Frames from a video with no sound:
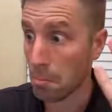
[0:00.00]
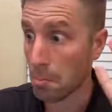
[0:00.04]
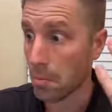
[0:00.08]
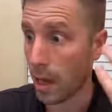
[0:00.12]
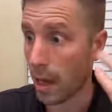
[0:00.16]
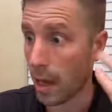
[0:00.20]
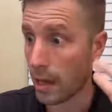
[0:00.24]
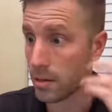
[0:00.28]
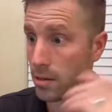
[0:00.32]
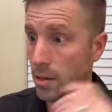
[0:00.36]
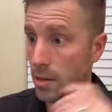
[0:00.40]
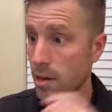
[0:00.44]

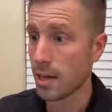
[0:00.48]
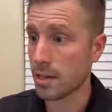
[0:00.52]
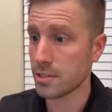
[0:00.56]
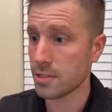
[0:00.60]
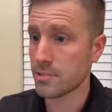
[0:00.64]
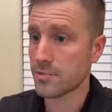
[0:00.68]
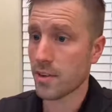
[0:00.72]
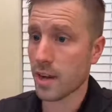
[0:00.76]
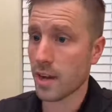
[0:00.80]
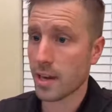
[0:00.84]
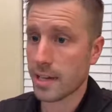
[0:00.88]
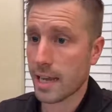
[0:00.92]
I don't know how
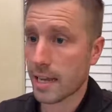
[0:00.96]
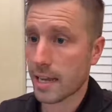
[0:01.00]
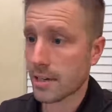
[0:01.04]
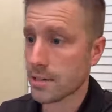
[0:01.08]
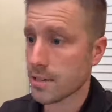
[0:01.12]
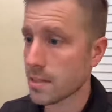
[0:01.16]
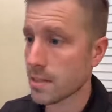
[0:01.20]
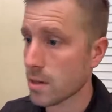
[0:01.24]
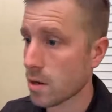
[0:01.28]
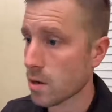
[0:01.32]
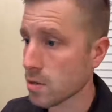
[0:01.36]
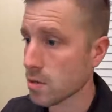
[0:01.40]
you find. How do you
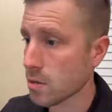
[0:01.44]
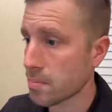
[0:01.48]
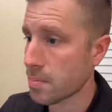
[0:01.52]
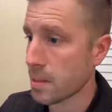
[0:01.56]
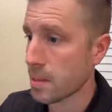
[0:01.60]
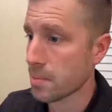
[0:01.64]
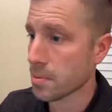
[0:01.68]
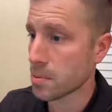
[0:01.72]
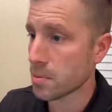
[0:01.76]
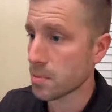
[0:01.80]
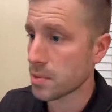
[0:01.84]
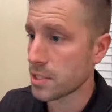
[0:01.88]
get a hold of
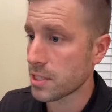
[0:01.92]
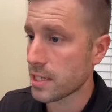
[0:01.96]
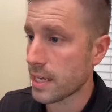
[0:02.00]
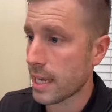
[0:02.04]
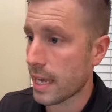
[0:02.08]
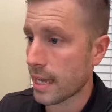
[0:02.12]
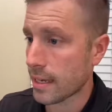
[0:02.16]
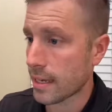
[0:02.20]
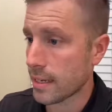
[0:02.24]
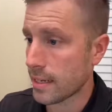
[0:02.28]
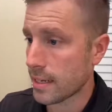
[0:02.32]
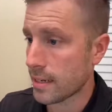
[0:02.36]
people when you
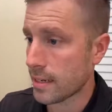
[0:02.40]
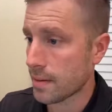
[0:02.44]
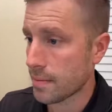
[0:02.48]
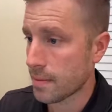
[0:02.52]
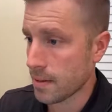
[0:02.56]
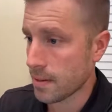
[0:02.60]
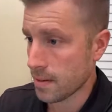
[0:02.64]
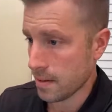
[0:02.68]
can't get in?